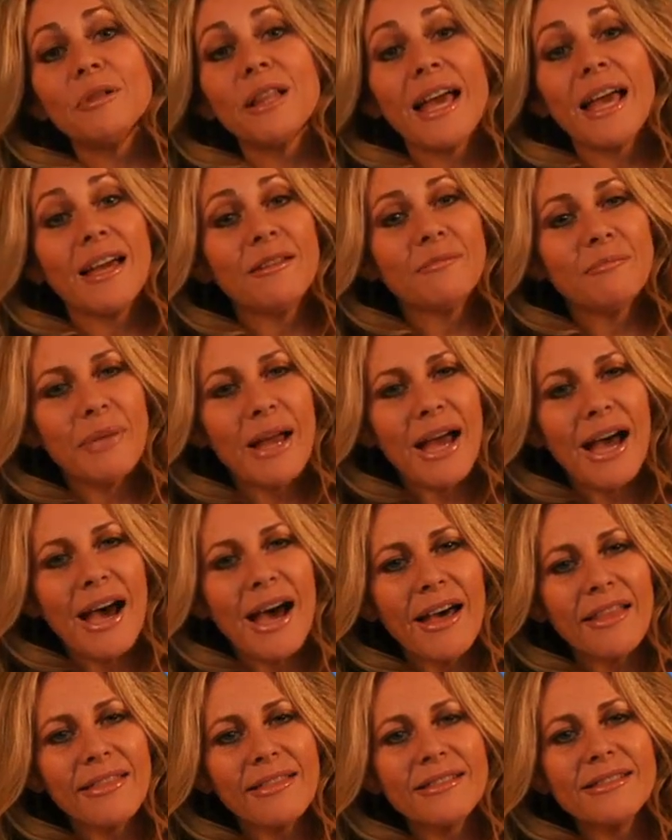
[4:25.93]
plant
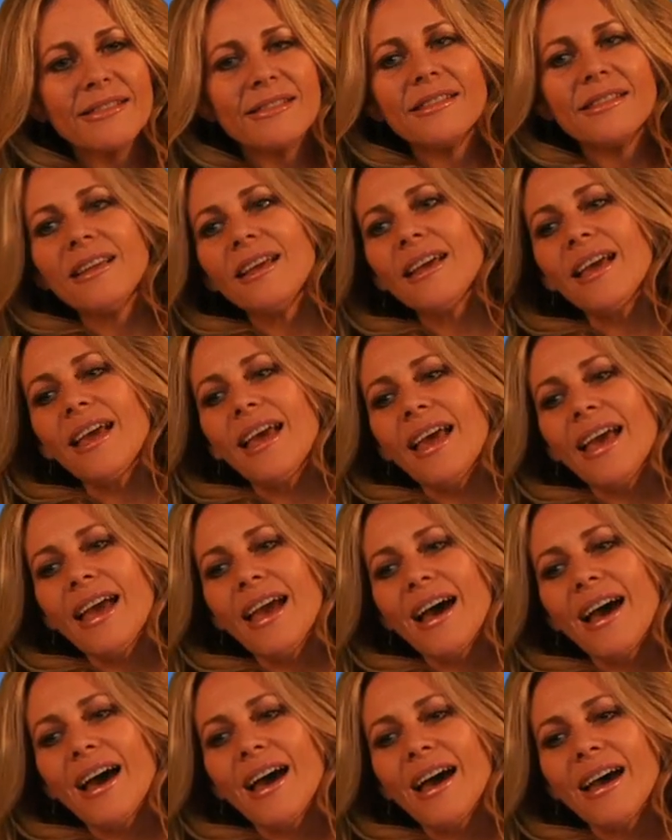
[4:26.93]
baths
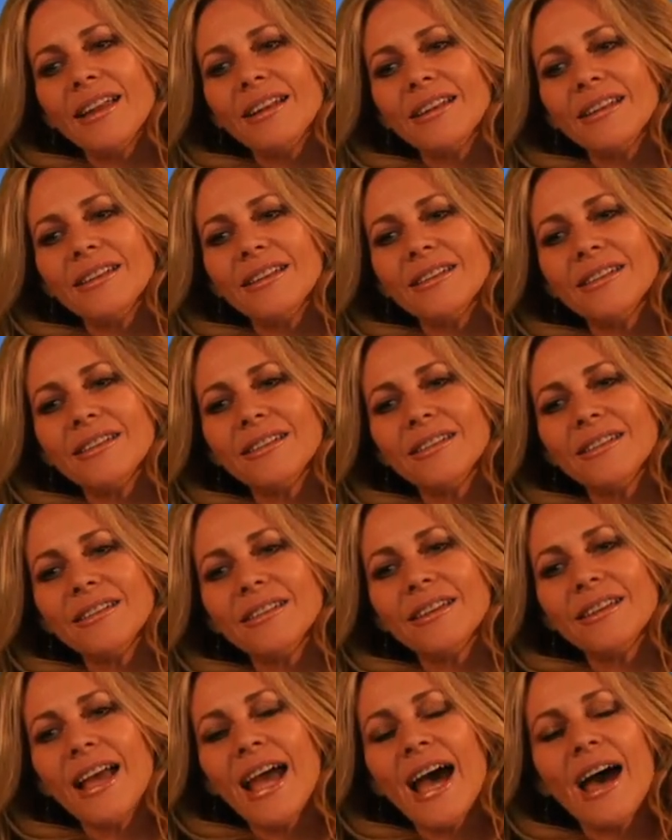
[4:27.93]
and
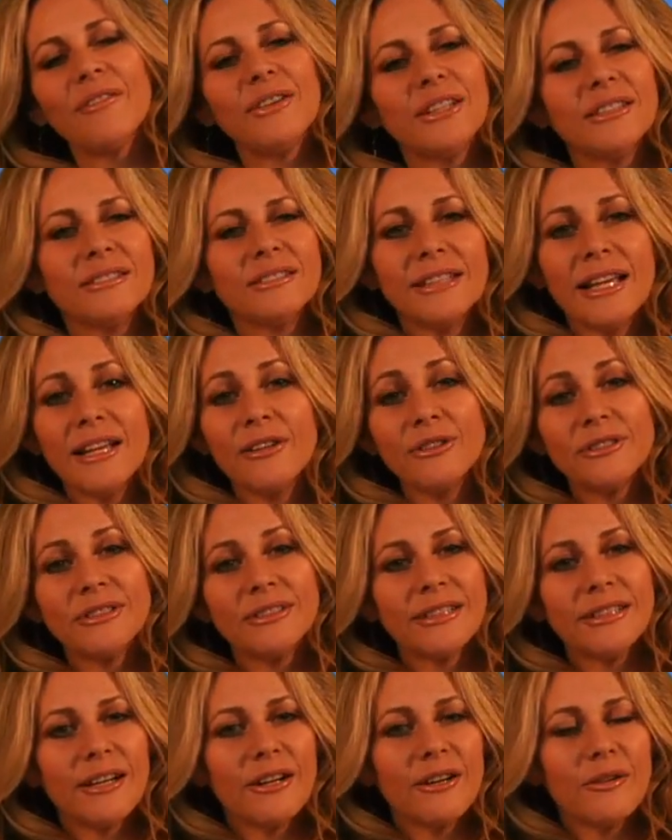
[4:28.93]
having sacred
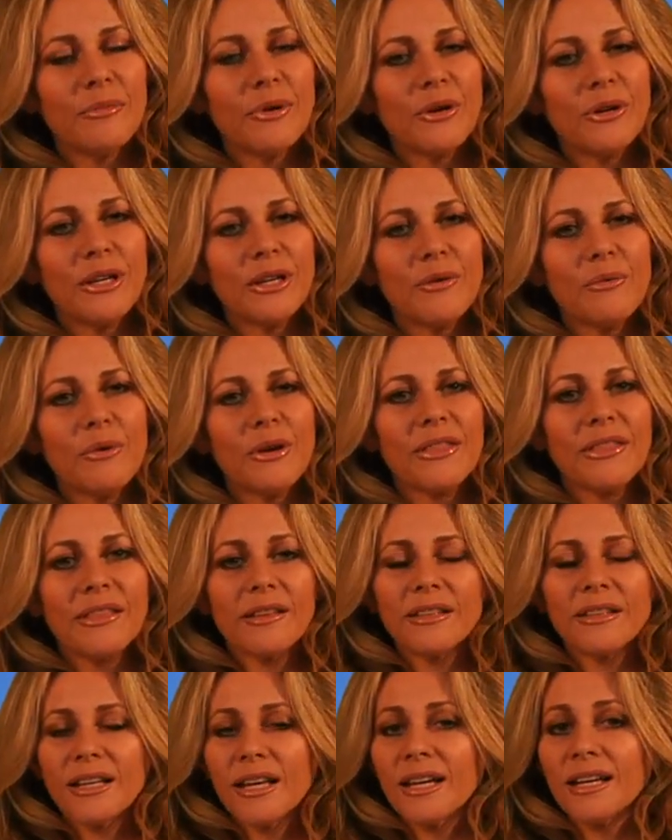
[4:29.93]
ceremony with
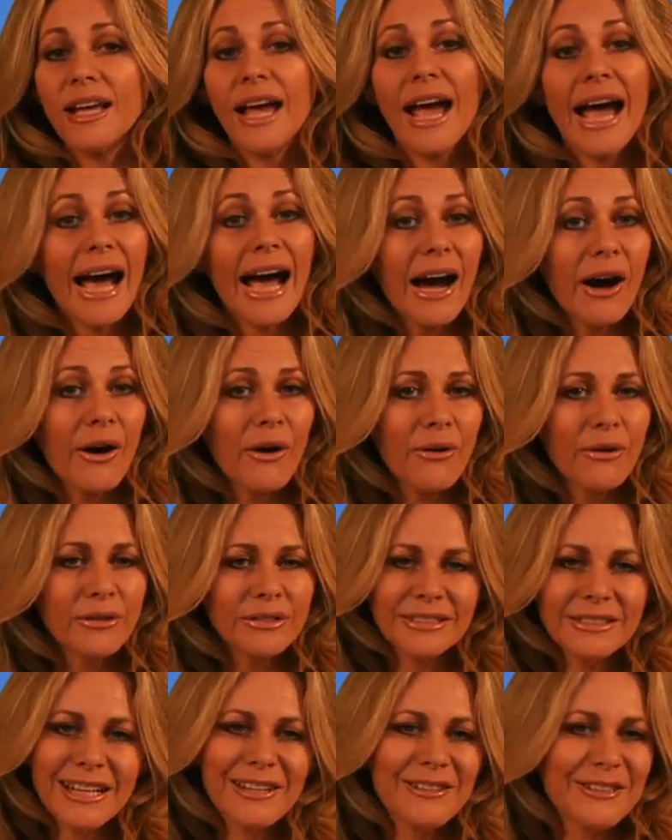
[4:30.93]
cacao,
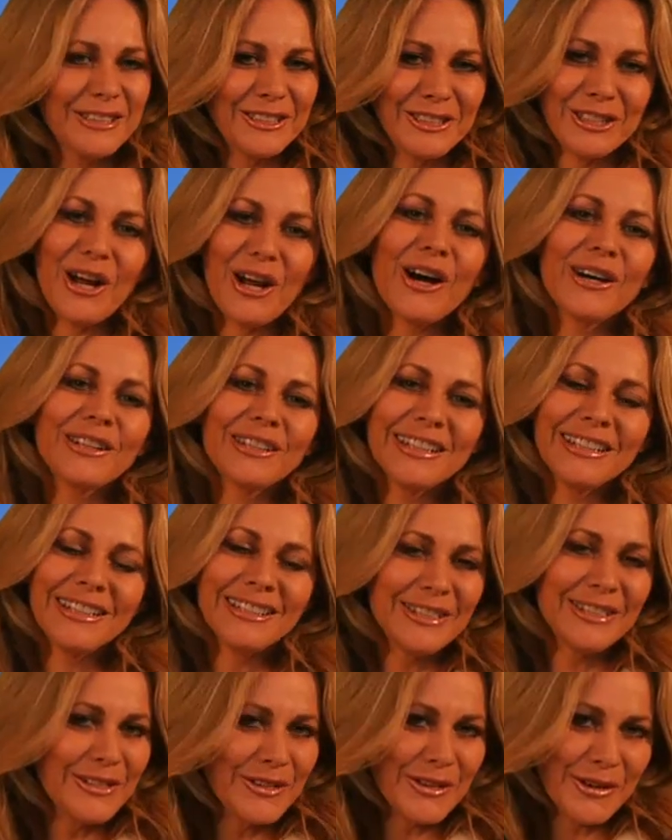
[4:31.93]
sacred
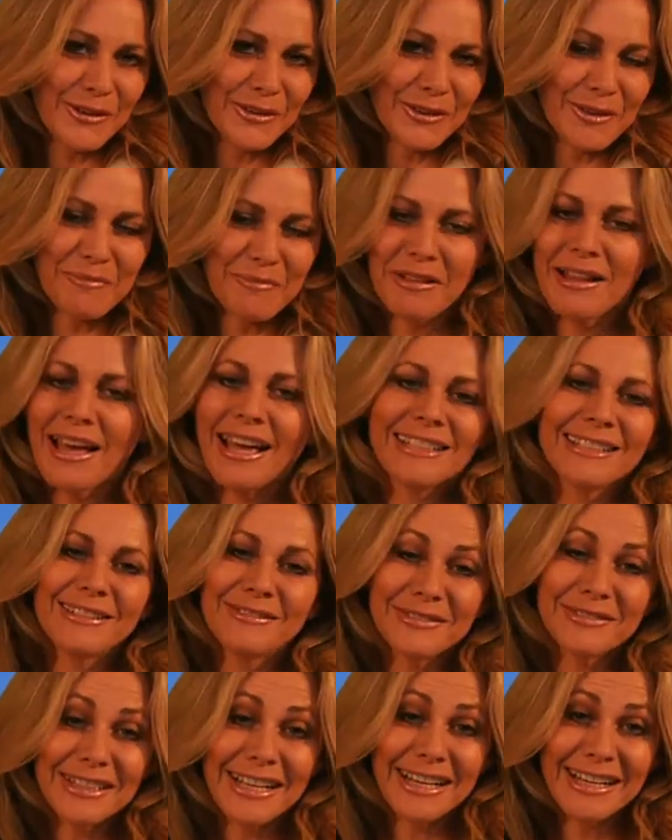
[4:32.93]
chocolate, you know, the plant
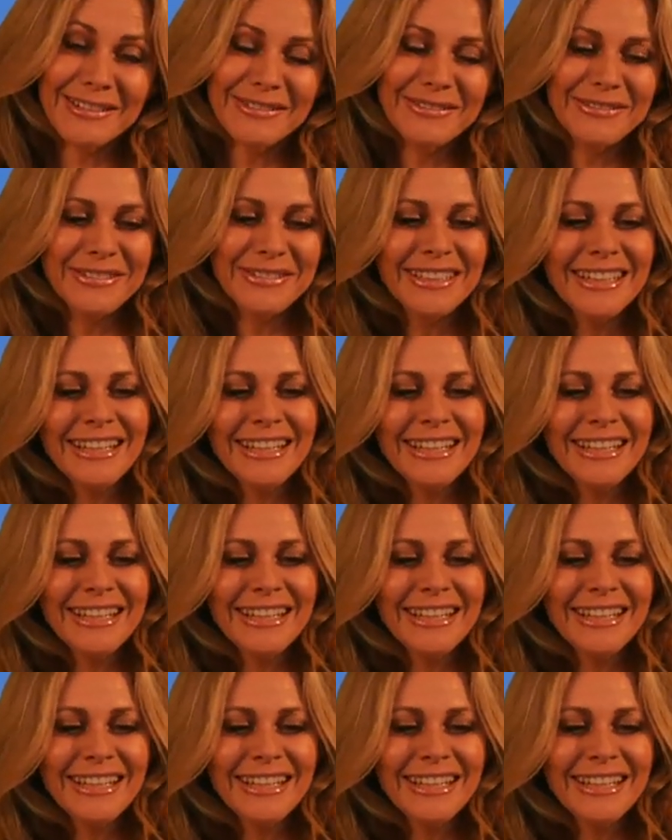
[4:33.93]
of love.